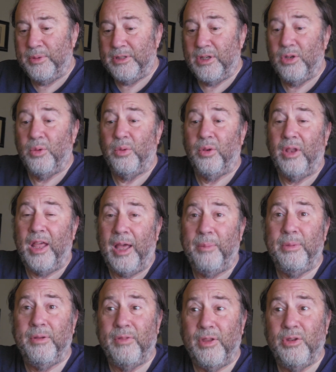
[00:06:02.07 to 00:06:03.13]
because they know what will
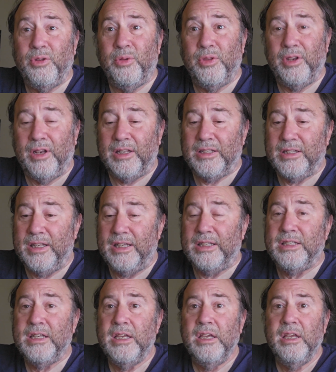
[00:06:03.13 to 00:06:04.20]
happen if they do it in the United
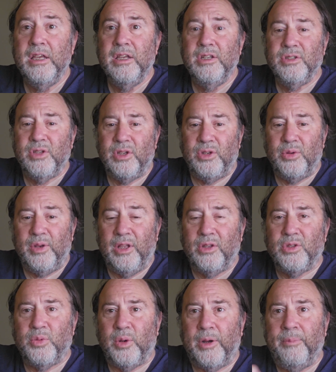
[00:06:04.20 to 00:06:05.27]
States, so they do it
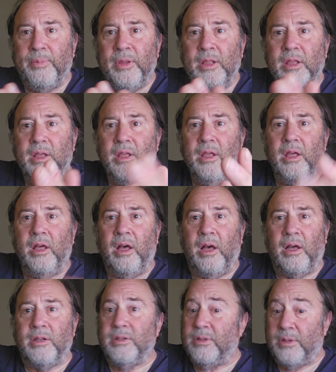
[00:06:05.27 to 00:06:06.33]
elsewhere.
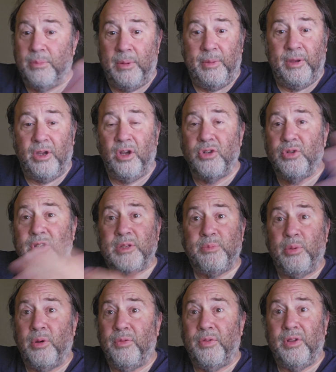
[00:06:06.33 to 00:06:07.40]
To maybe a country that's
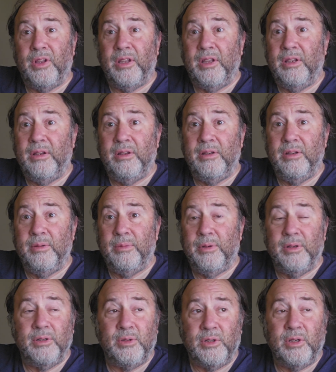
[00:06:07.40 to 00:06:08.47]
perfectly
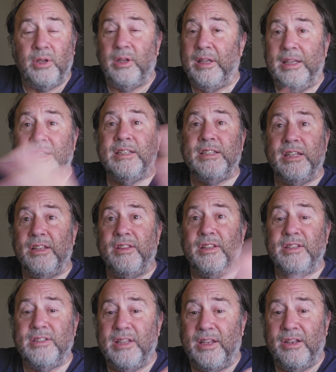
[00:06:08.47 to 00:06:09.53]
innocent in
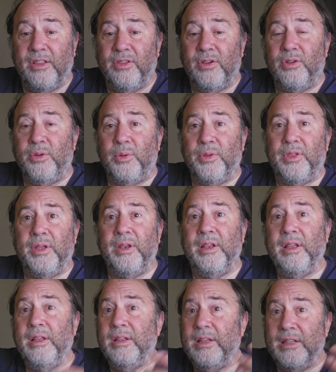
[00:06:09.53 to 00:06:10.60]
this, had nothing to do with it,
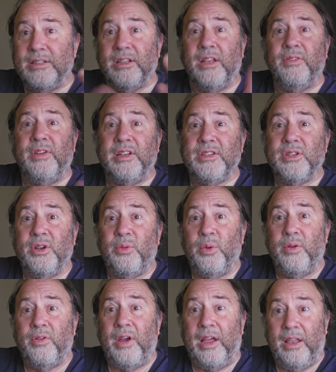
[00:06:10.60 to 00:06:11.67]
is not even necessarily one
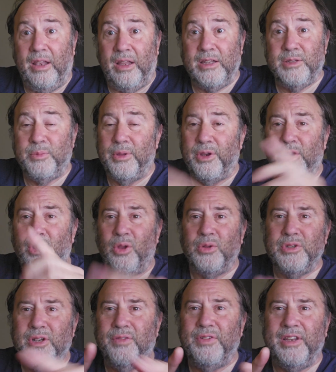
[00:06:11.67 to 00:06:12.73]
of our allies, but they're
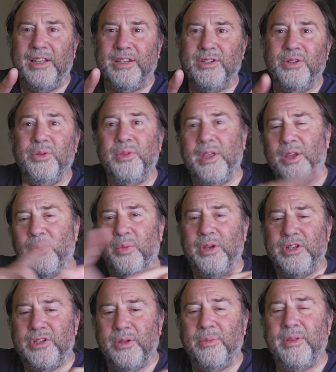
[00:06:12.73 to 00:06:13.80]
close enough to get to. They can
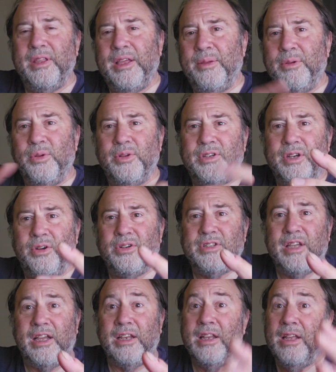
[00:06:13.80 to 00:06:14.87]
reach them and they can do a terrorist
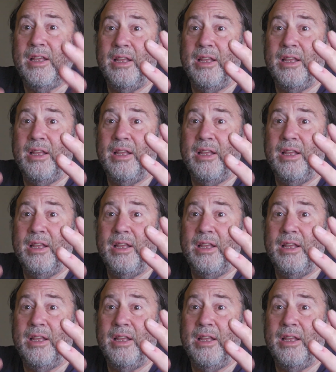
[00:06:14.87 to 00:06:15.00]
act.